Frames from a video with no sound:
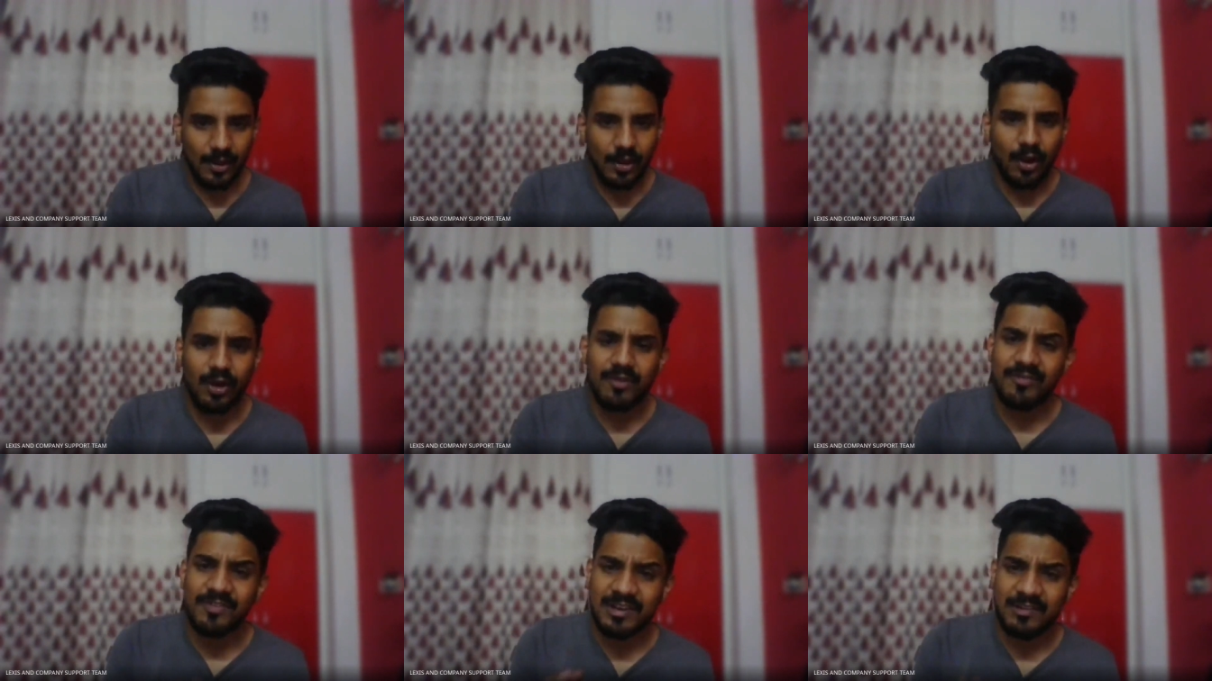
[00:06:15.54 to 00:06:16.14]

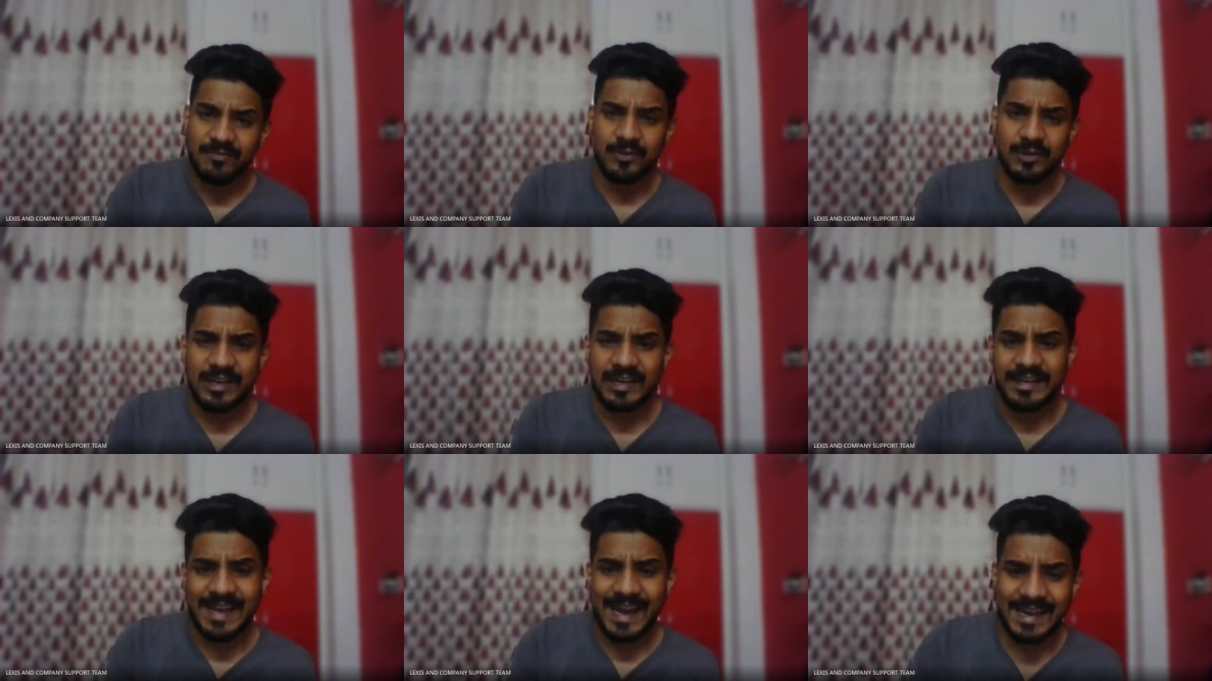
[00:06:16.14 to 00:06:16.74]
or
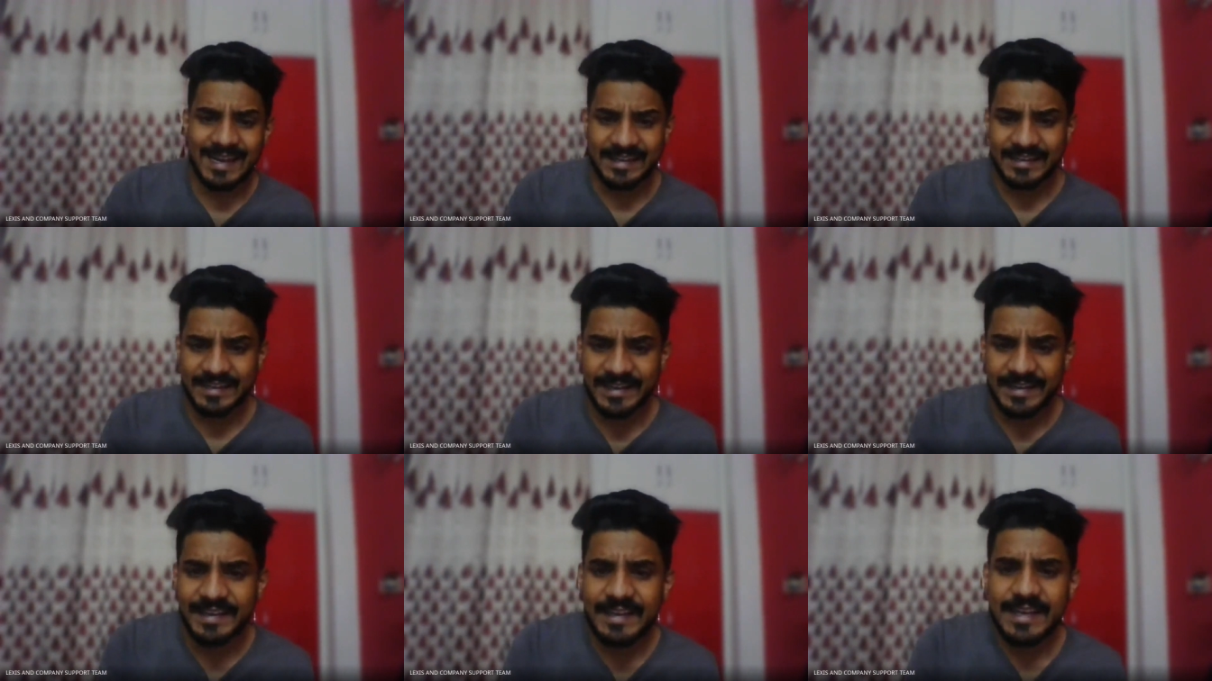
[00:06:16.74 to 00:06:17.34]
willfully
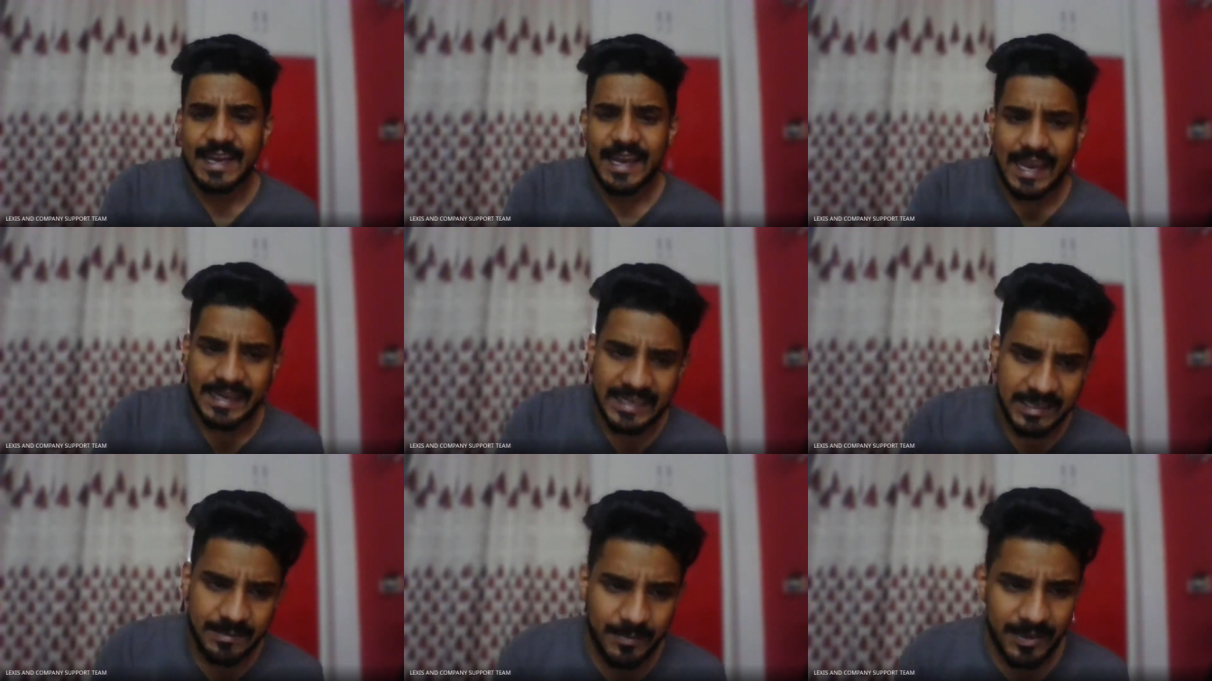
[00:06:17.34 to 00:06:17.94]
directed
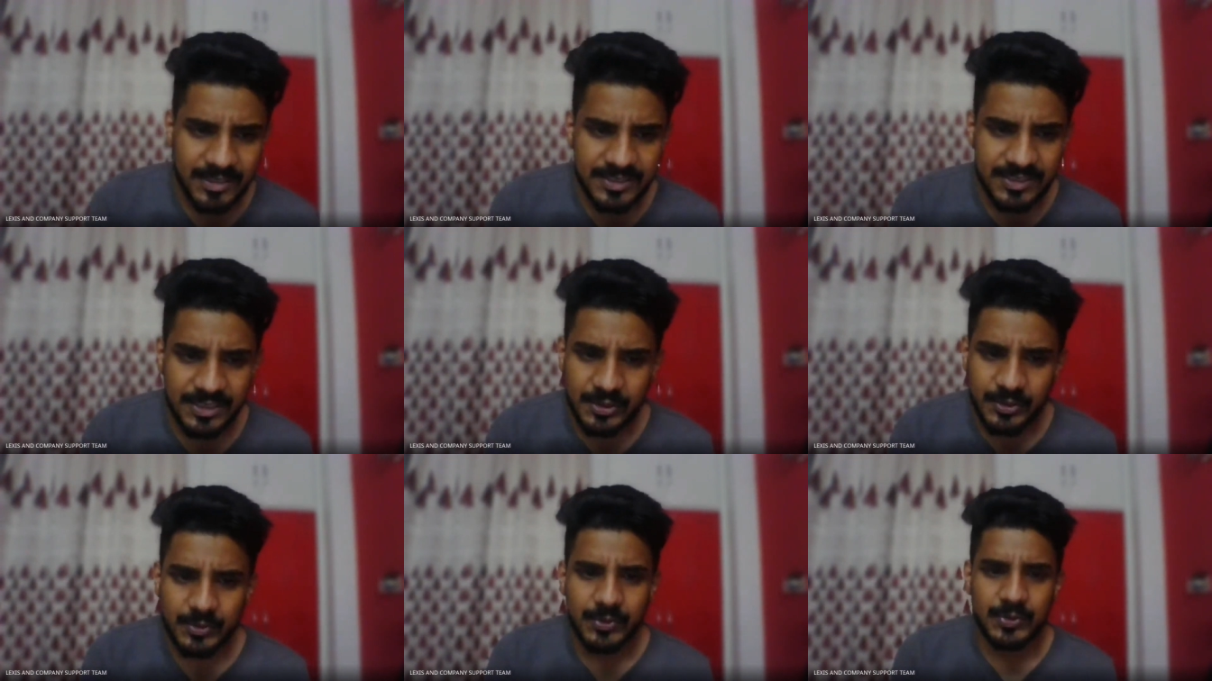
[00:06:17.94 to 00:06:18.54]
any
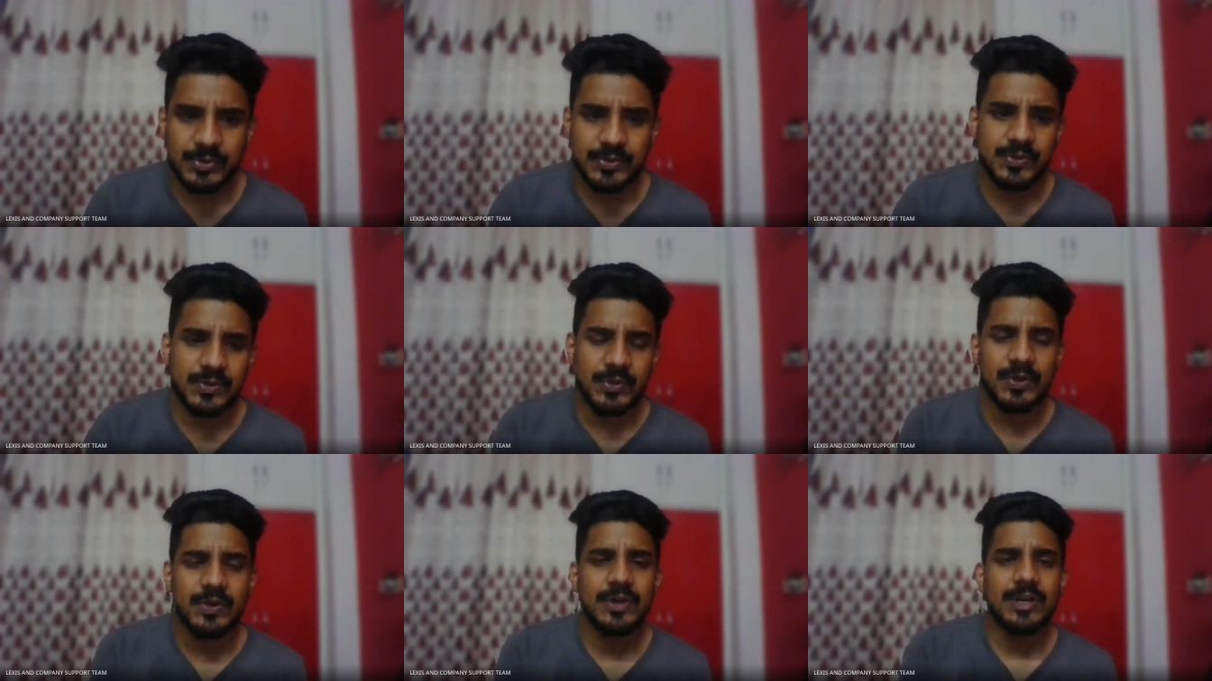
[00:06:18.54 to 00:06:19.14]
person to do
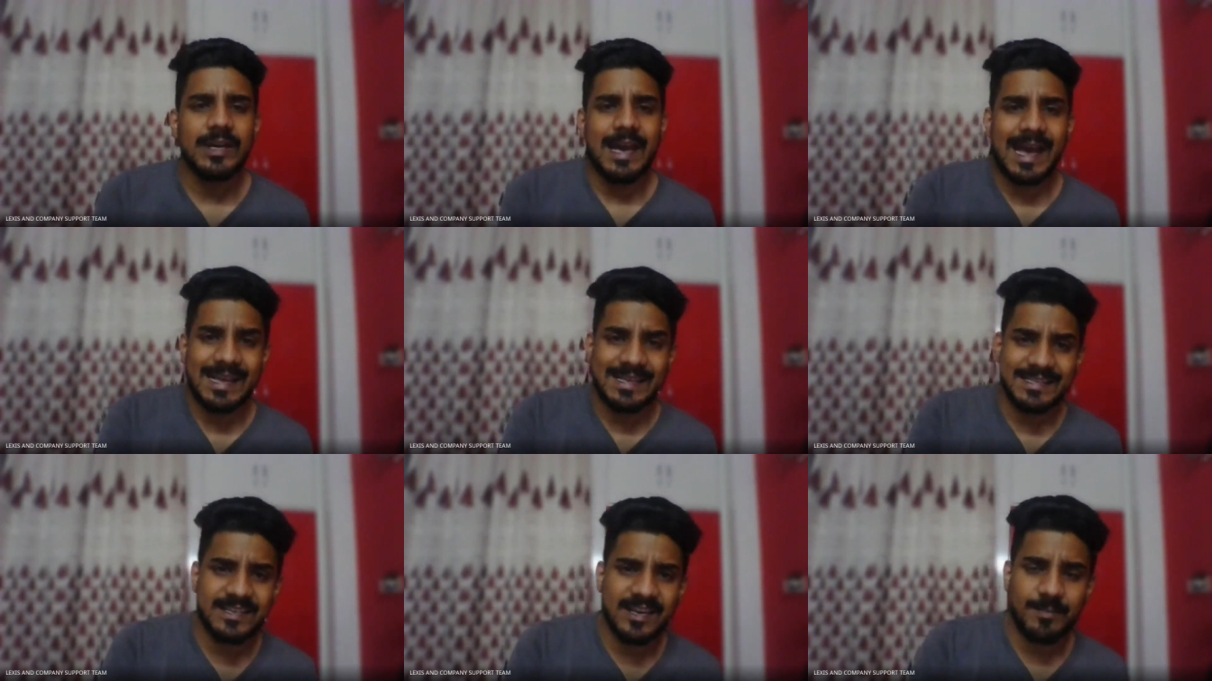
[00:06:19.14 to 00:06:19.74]
so
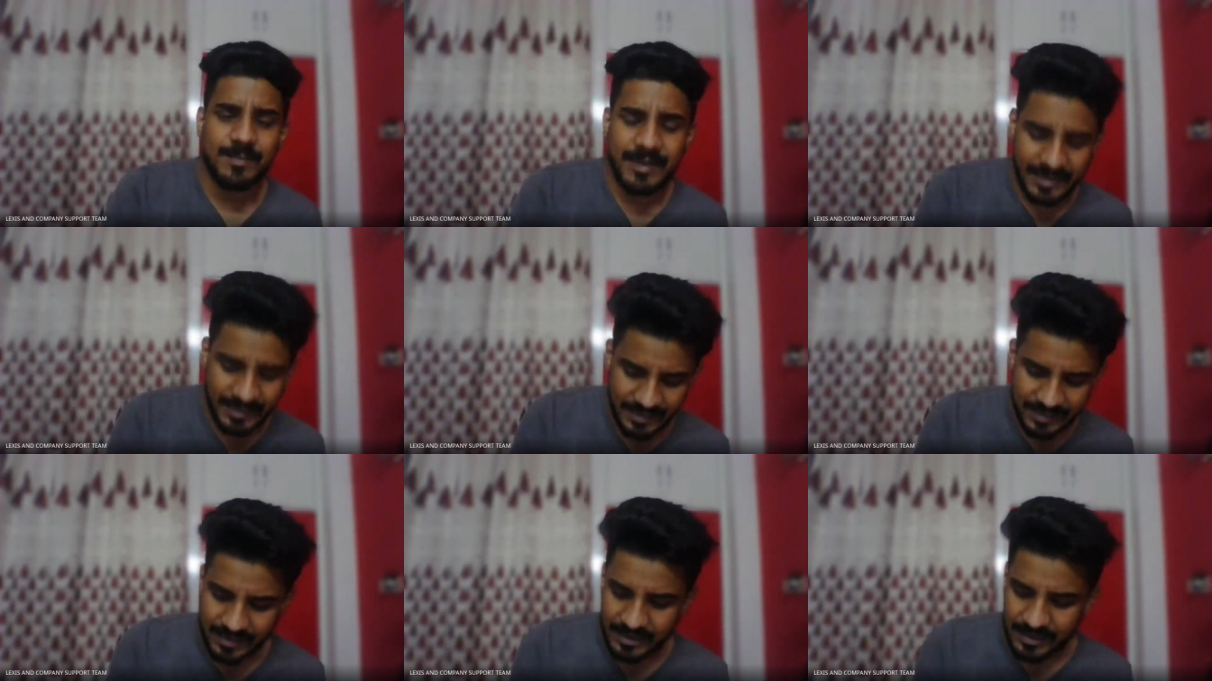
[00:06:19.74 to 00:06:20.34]
has committed